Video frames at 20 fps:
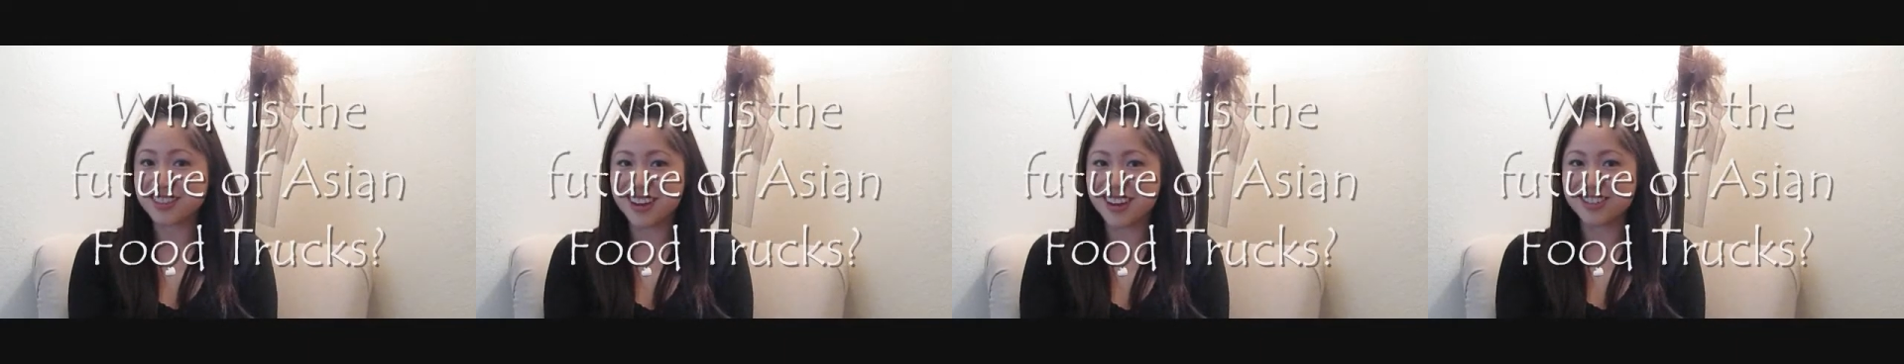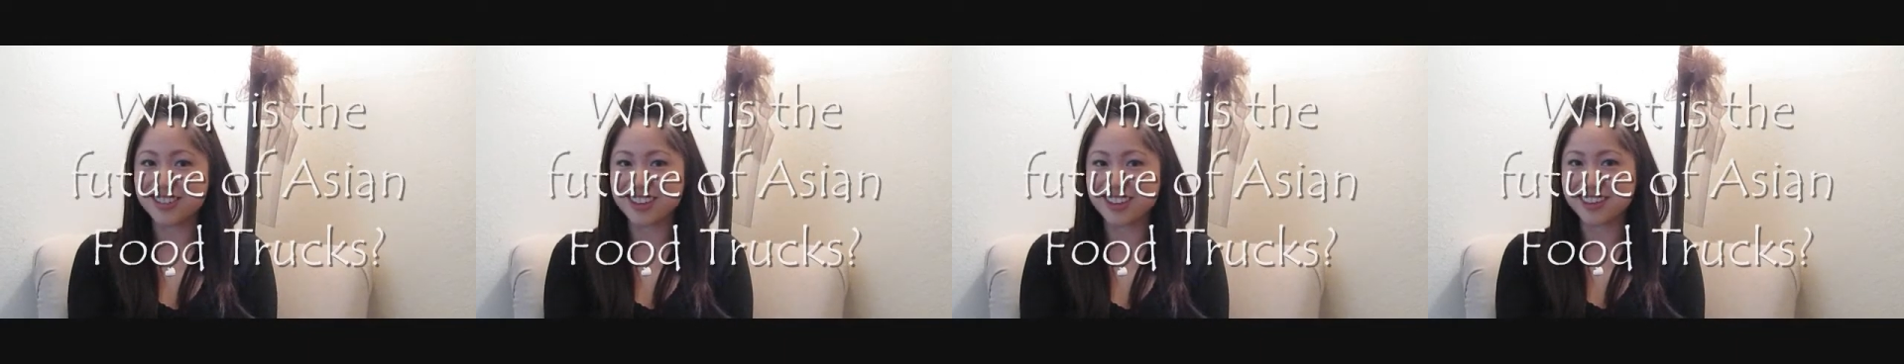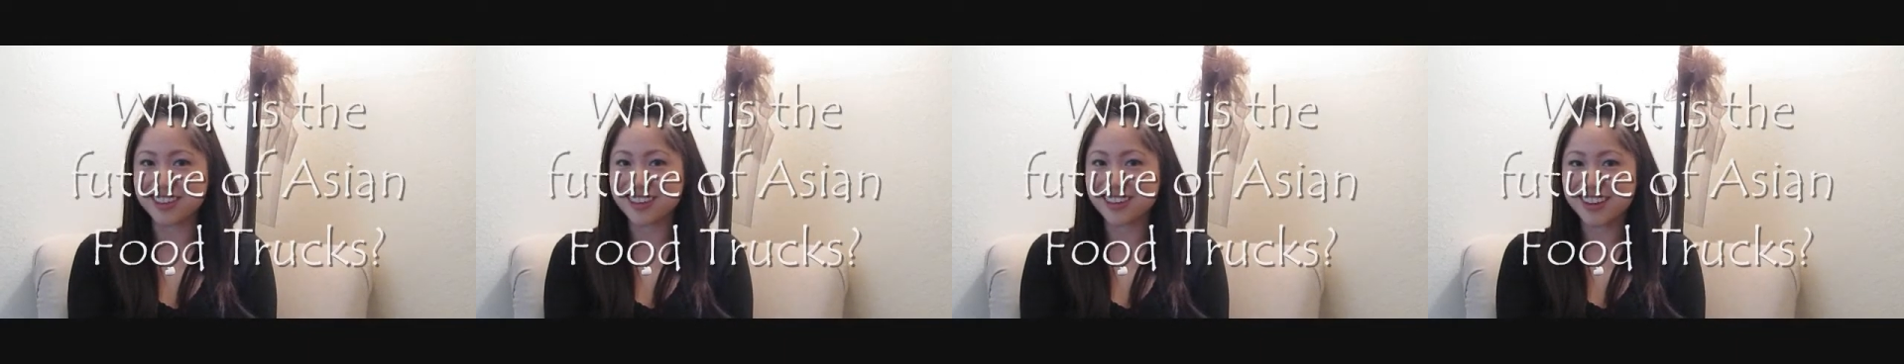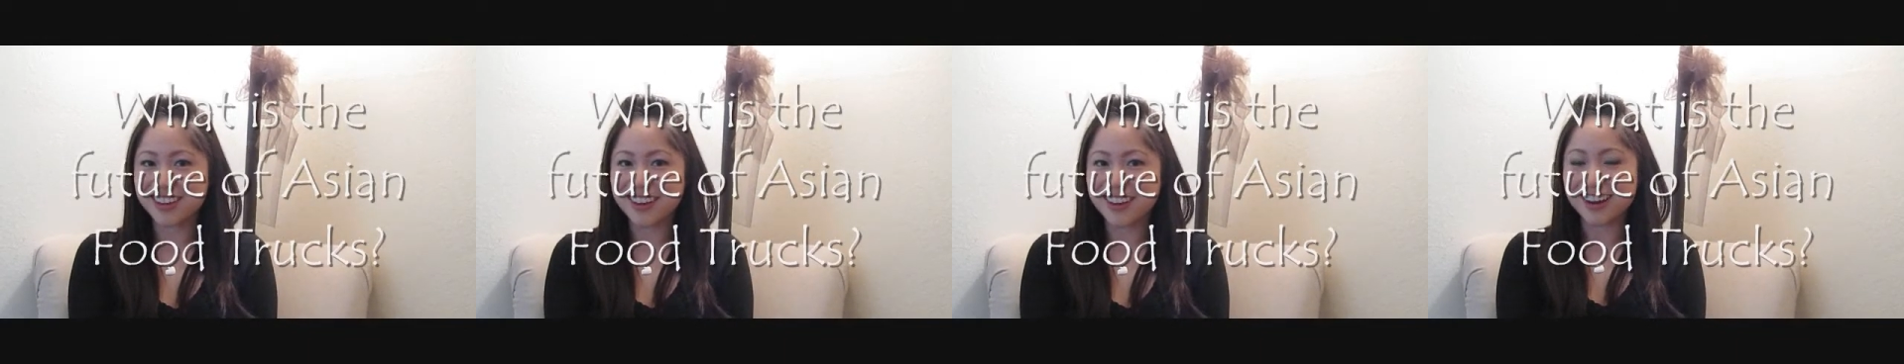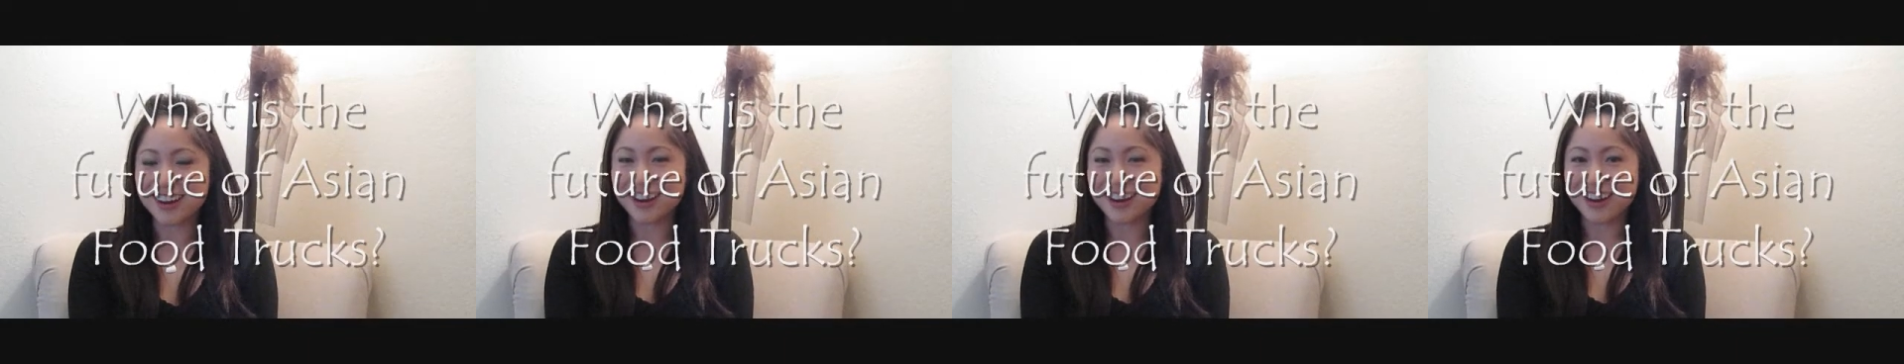I mean,
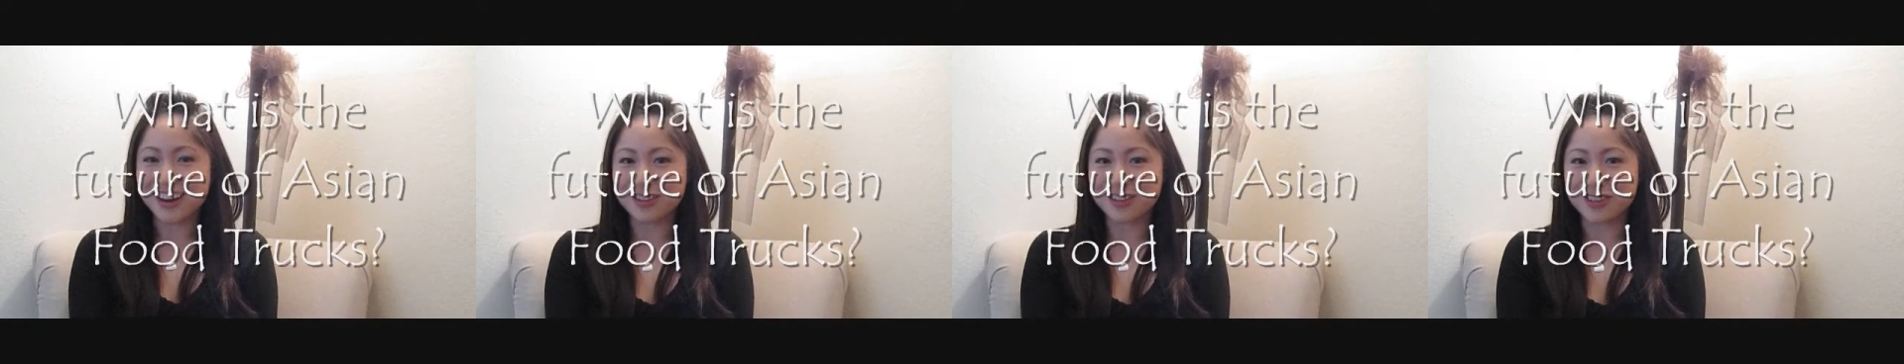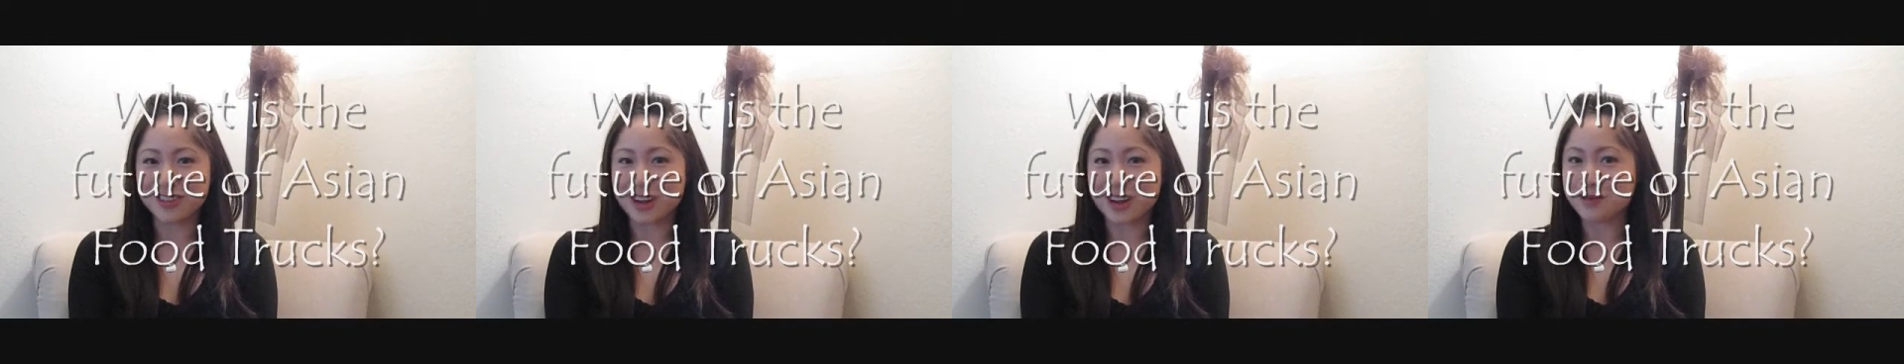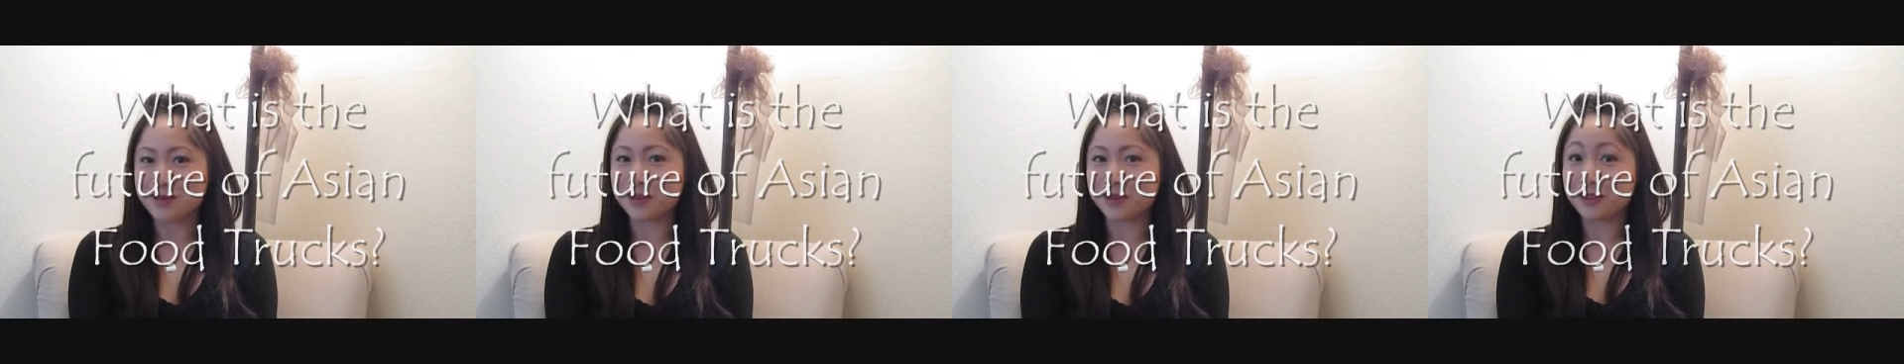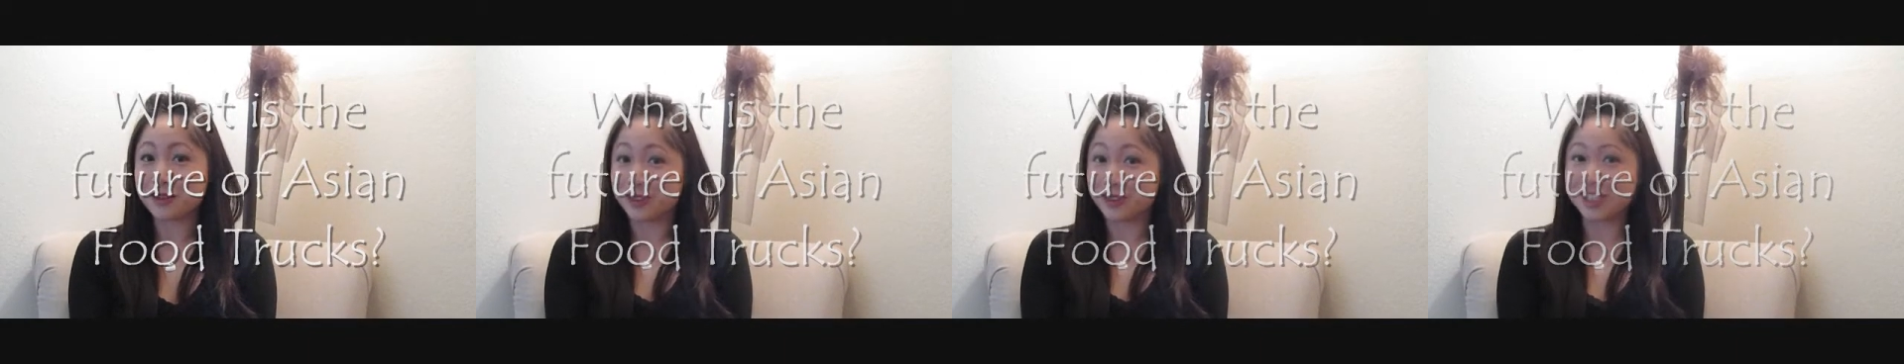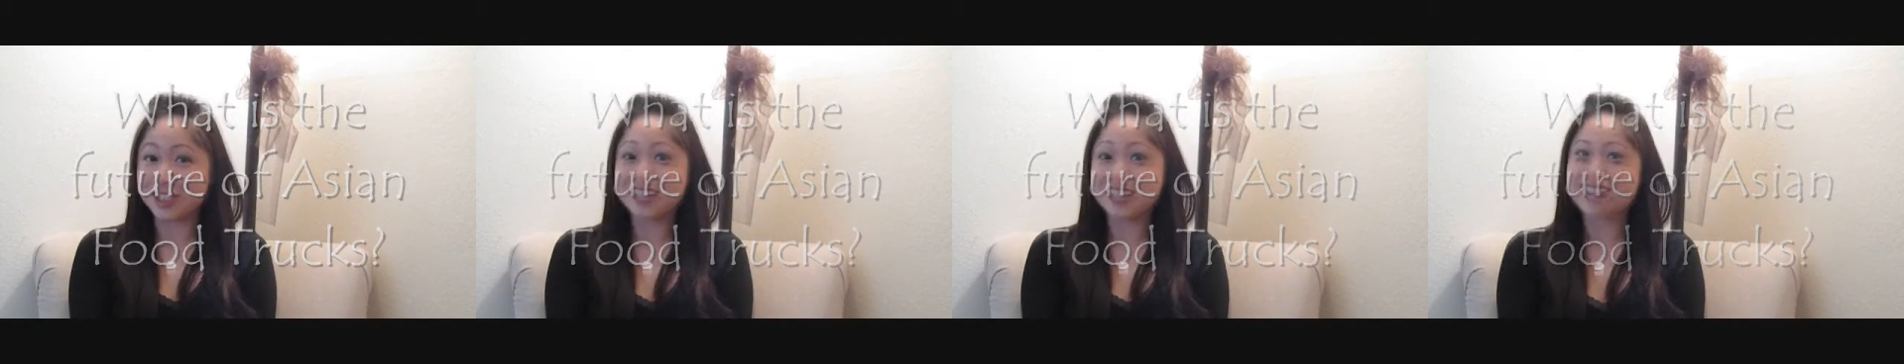I'm a
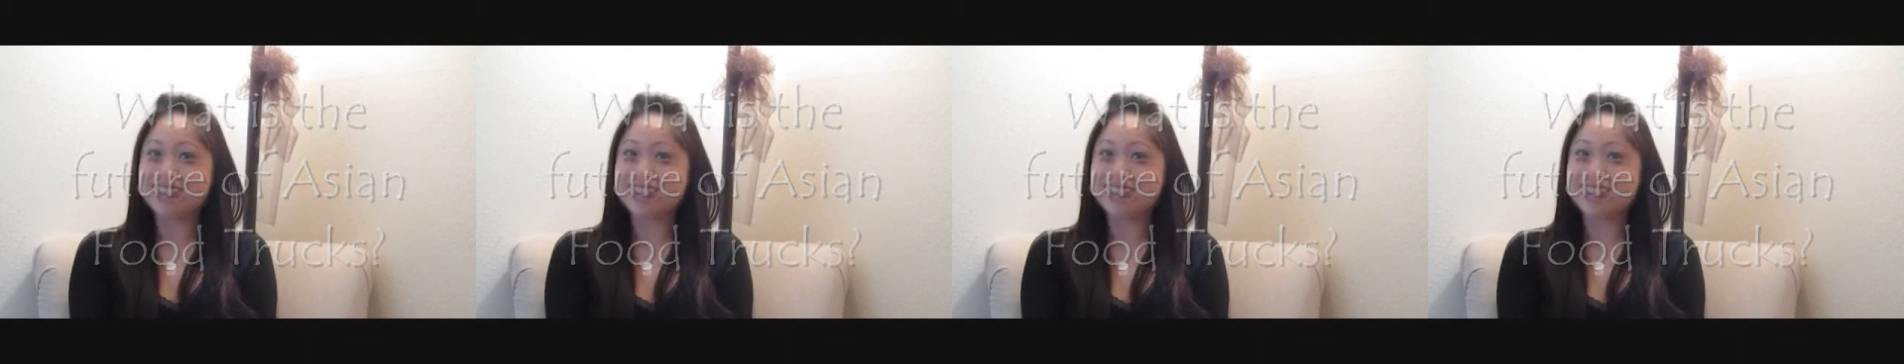foodie,